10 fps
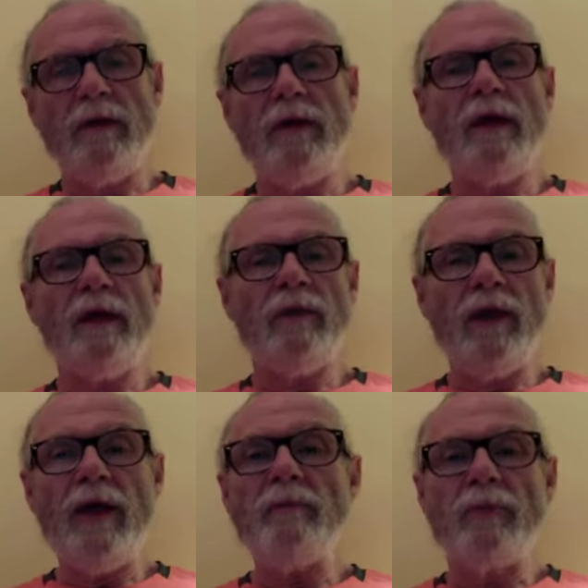And
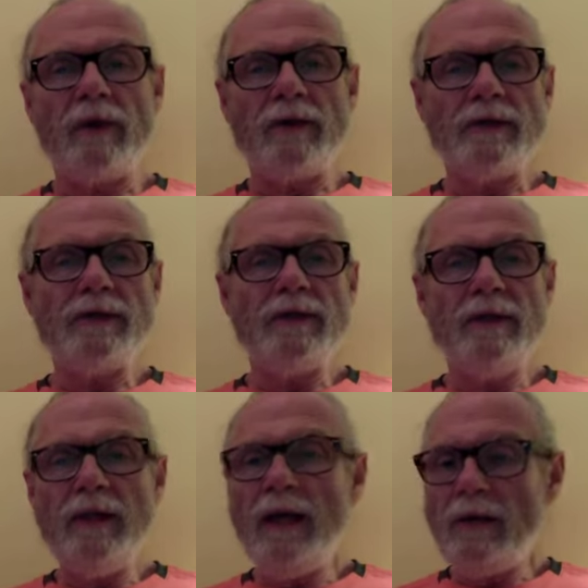that brings us to the
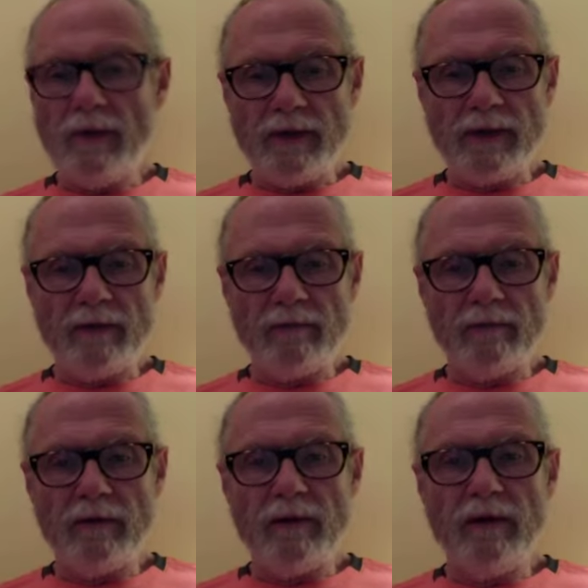ninth issue.
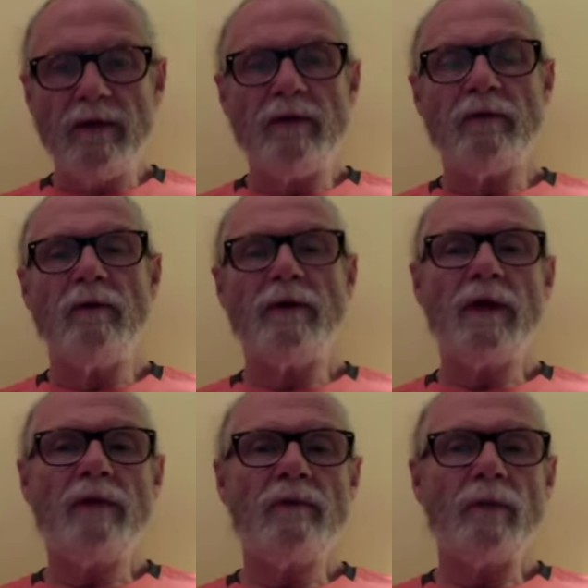You're going to
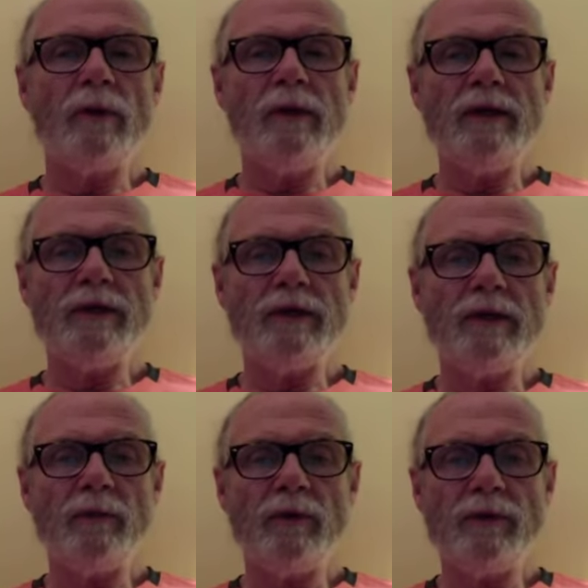have a
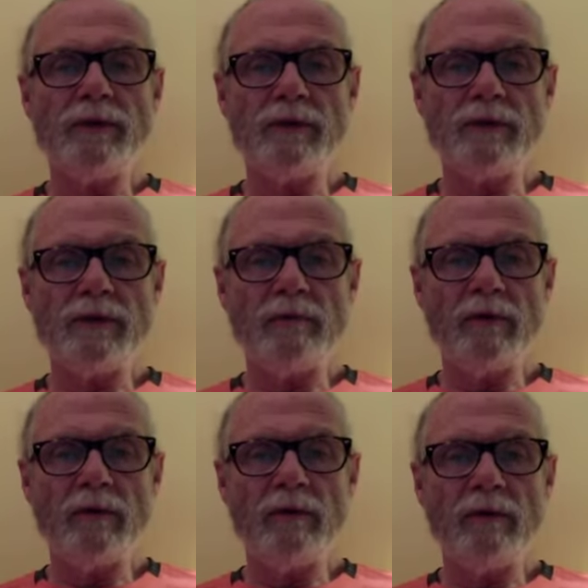relationship with a social
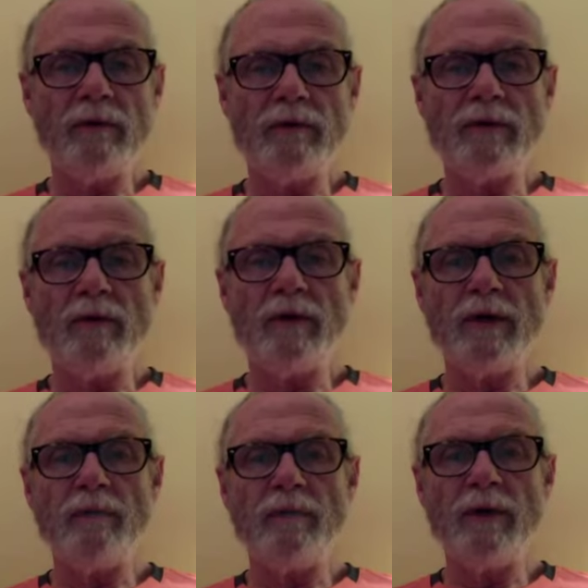worker who is going
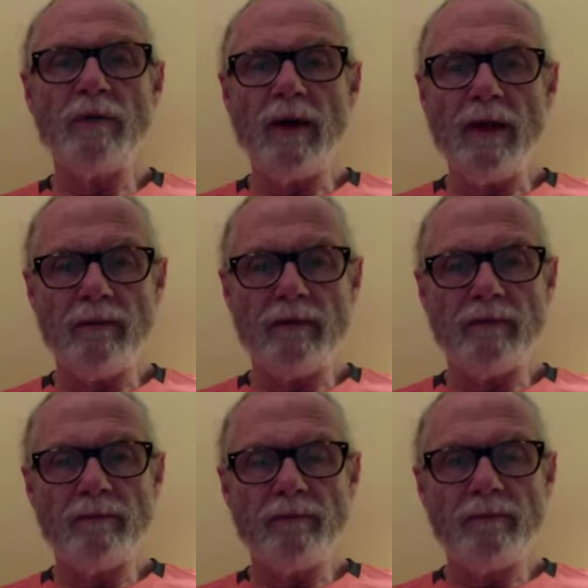to be around.
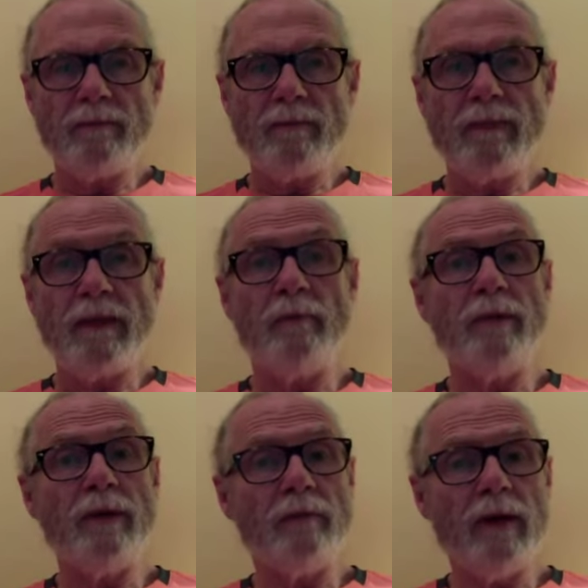Now,
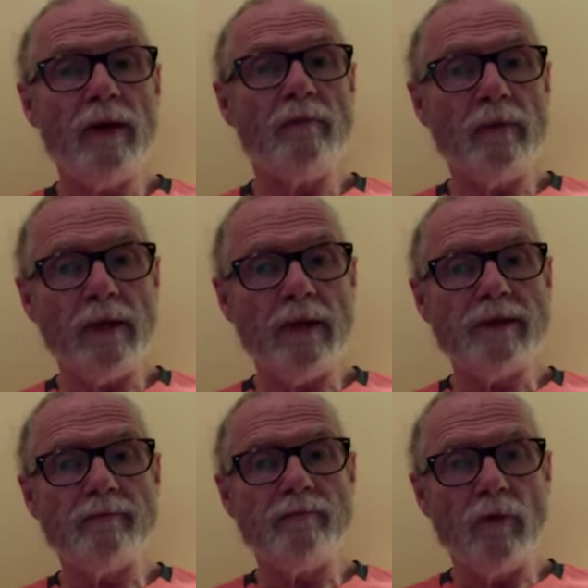be around means
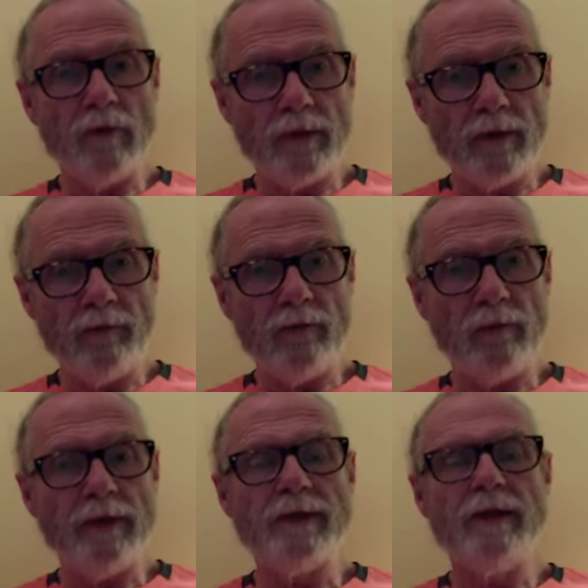more than a few
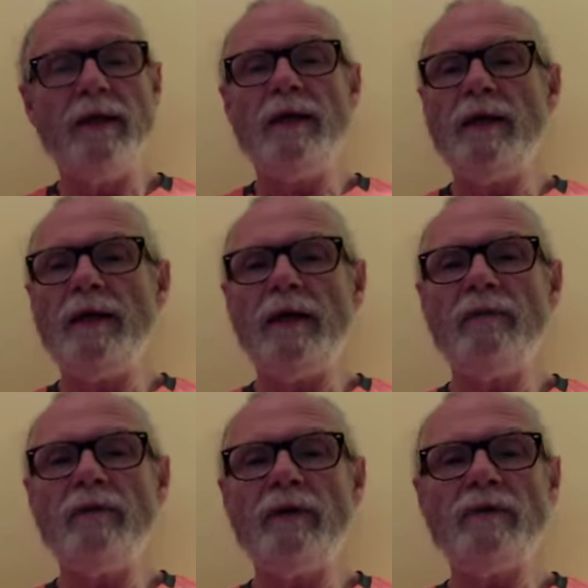months, and
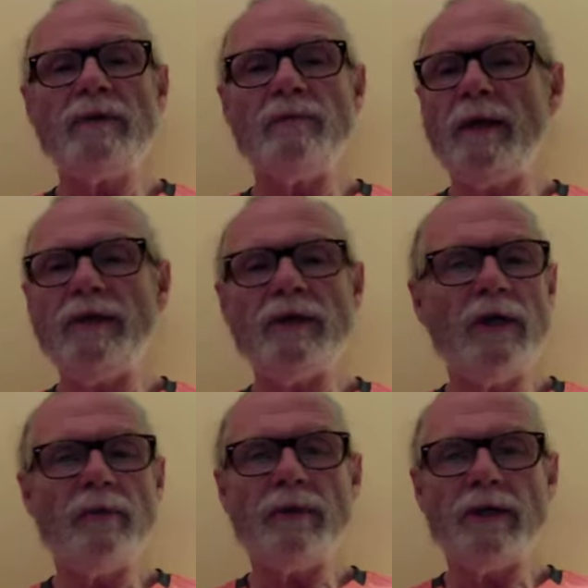heaven knows in many
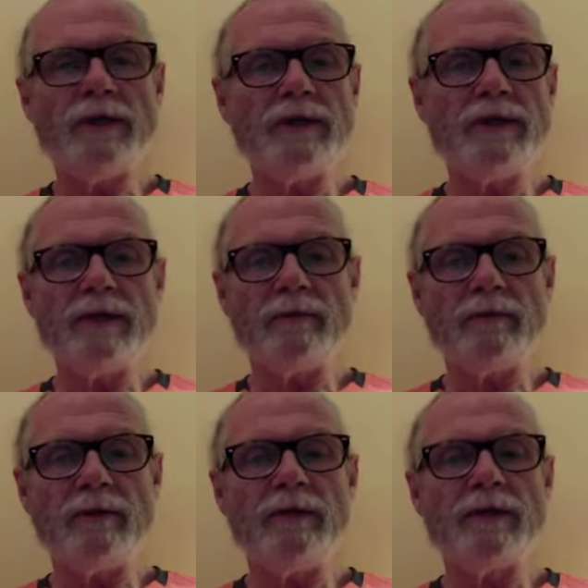child protection systems
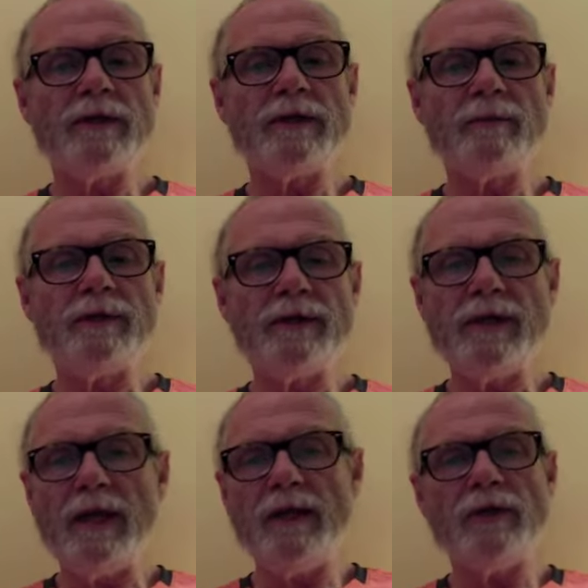there is a
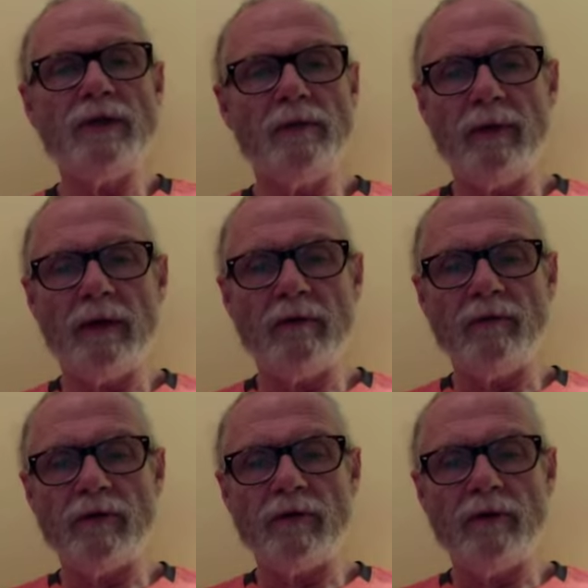substantial amount of
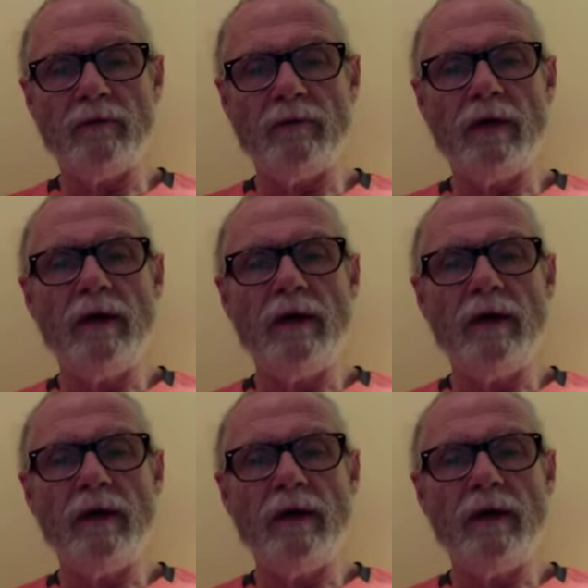turnover,